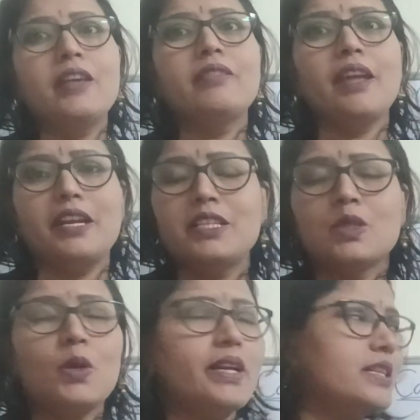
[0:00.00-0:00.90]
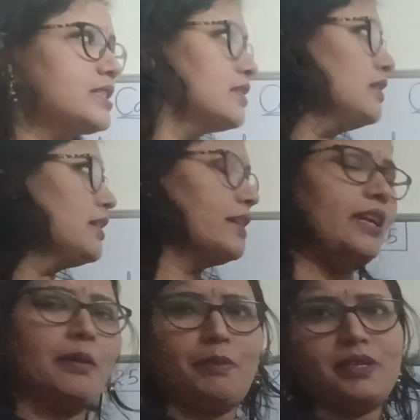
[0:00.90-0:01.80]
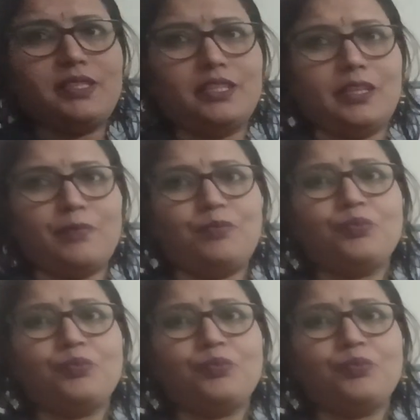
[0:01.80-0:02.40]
that is called as the capacity.